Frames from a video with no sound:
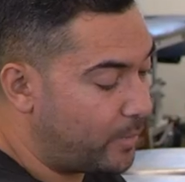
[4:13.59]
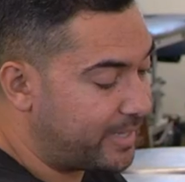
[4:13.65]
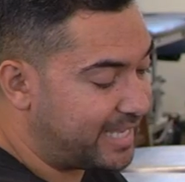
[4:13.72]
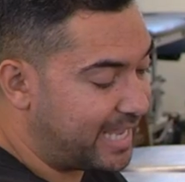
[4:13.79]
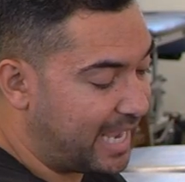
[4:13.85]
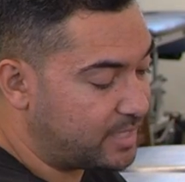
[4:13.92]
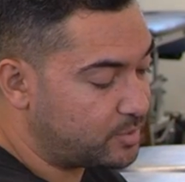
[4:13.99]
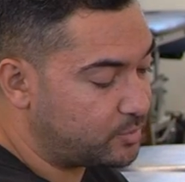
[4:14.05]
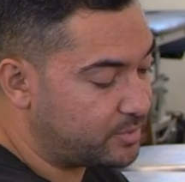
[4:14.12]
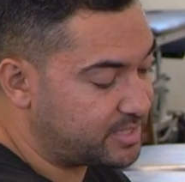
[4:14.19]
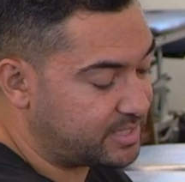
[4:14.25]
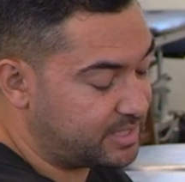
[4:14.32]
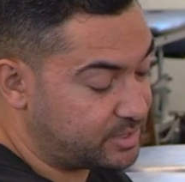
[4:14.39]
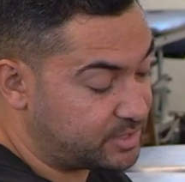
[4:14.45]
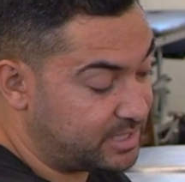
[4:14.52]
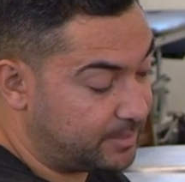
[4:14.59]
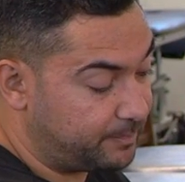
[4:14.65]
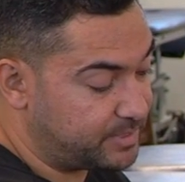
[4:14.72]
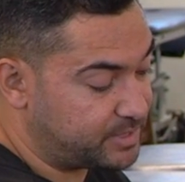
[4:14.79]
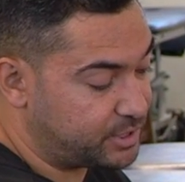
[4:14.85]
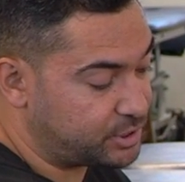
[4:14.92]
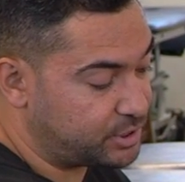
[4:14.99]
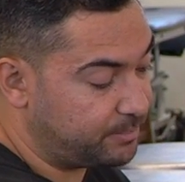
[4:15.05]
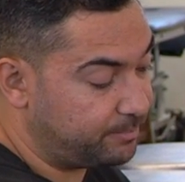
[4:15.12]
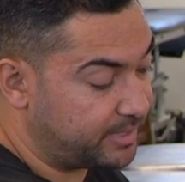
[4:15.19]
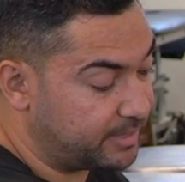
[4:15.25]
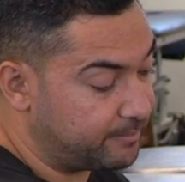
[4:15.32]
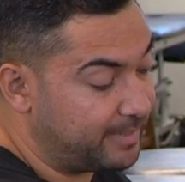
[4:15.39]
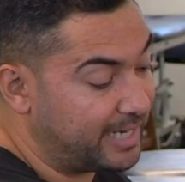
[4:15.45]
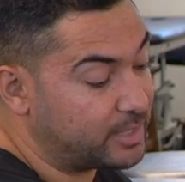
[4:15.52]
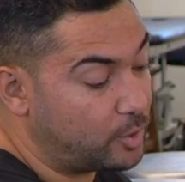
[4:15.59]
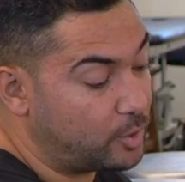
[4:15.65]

We can do this in a seated position, but it might